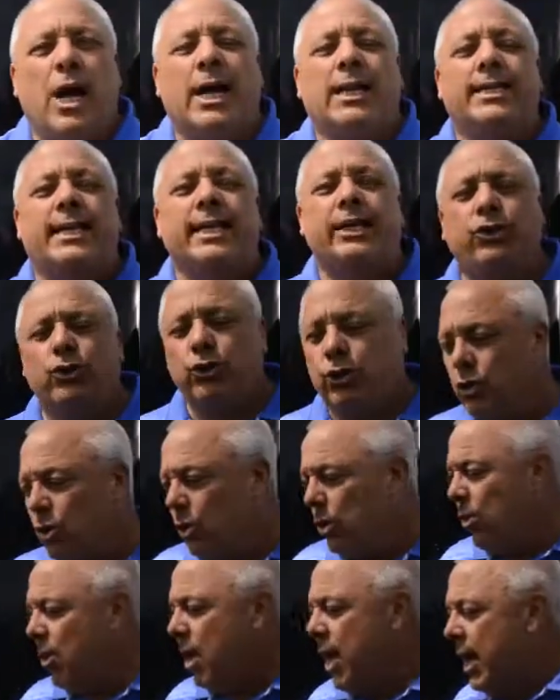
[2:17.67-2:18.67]

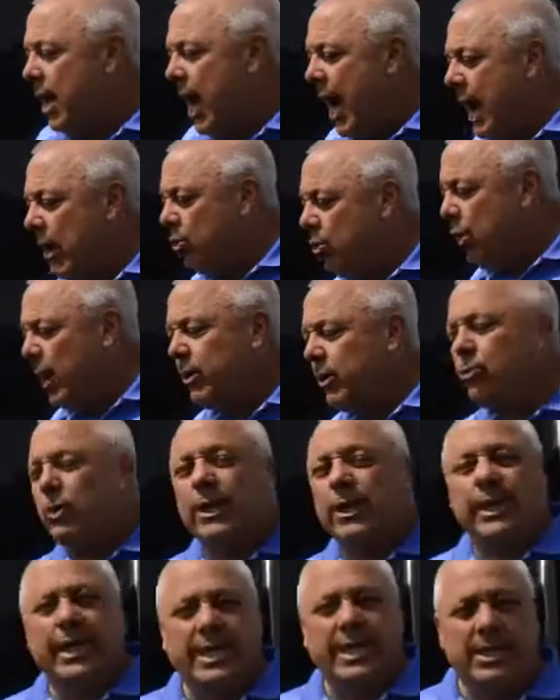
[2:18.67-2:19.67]
additional quick
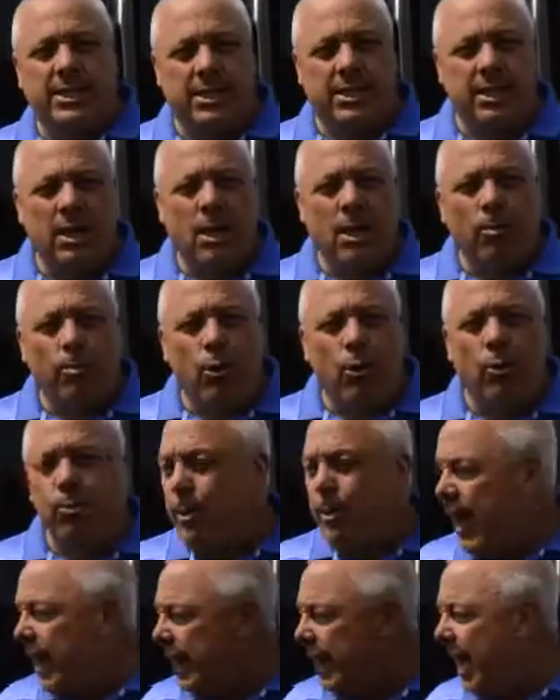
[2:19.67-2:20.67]
release
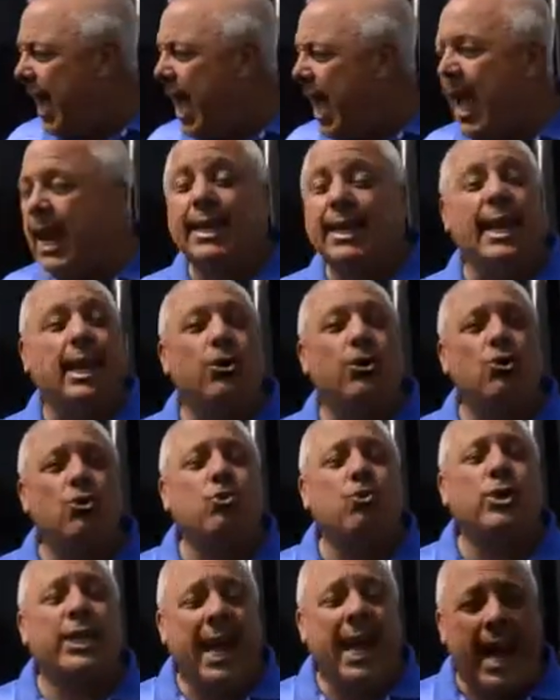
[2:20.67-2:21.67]
propane line that you
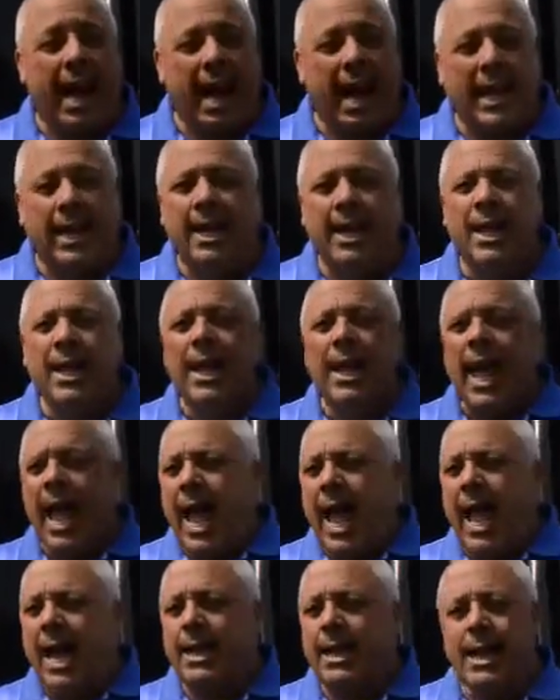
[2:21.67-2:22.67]
can
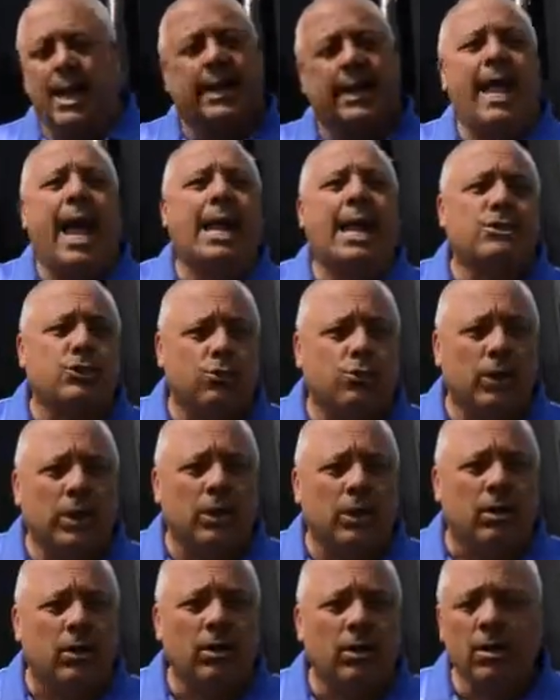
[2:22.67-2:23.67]
add a gas
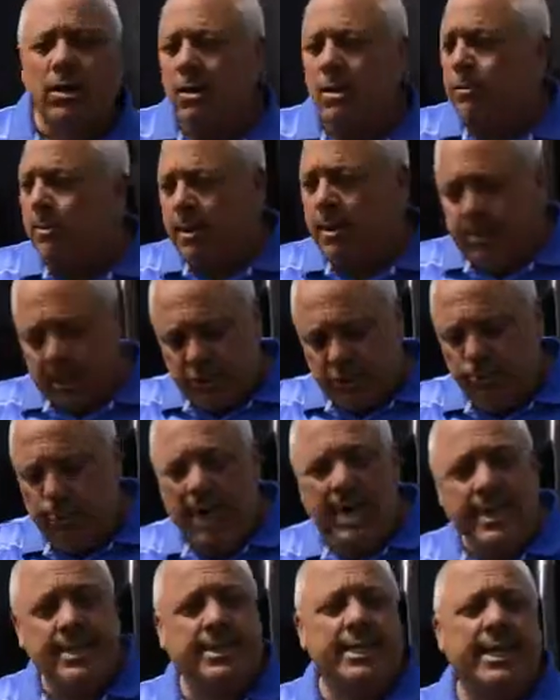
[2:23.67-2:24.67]
grill, maybe a
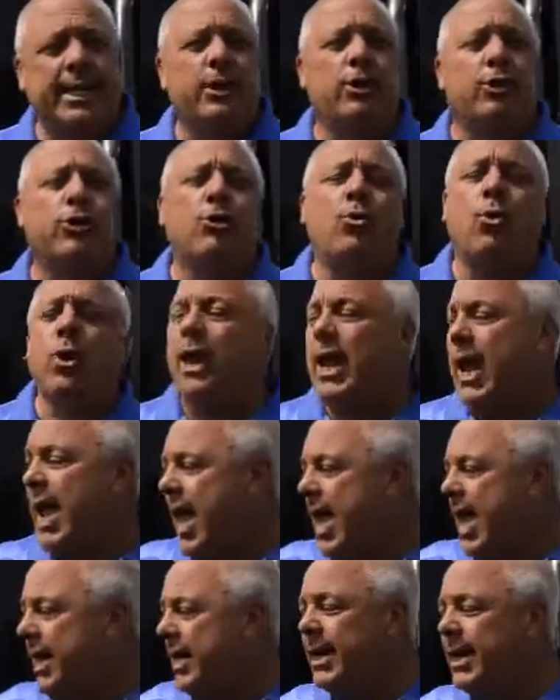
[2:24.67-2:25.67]
space heater. You want to
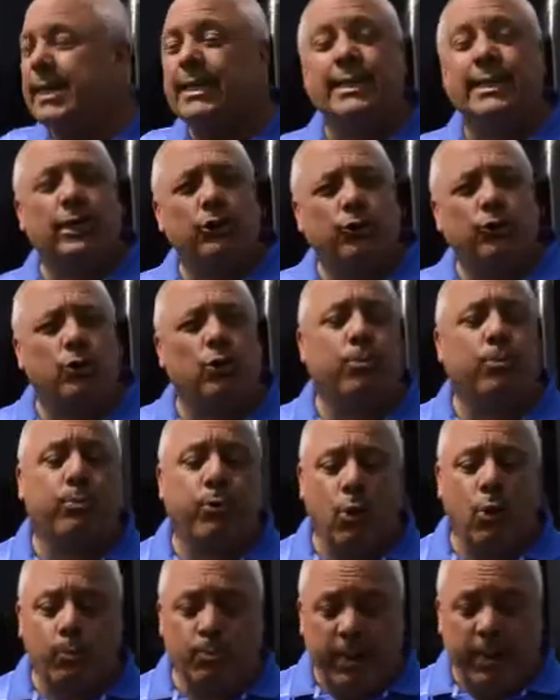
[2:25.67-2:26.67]
add an additional
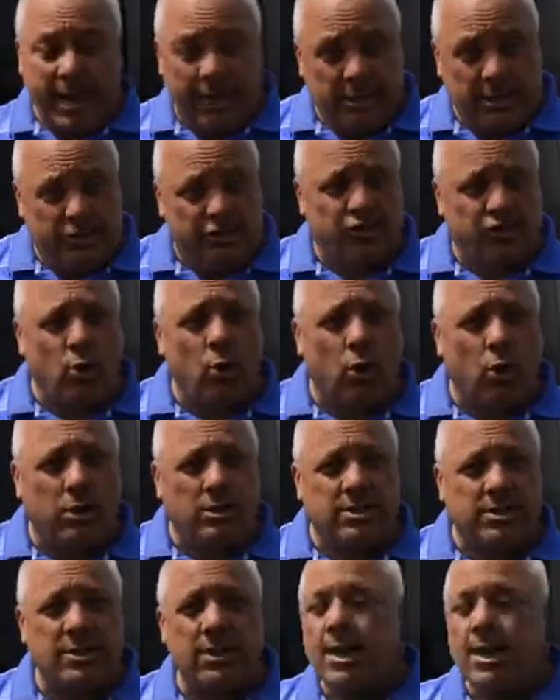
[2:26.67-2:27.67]
propane source,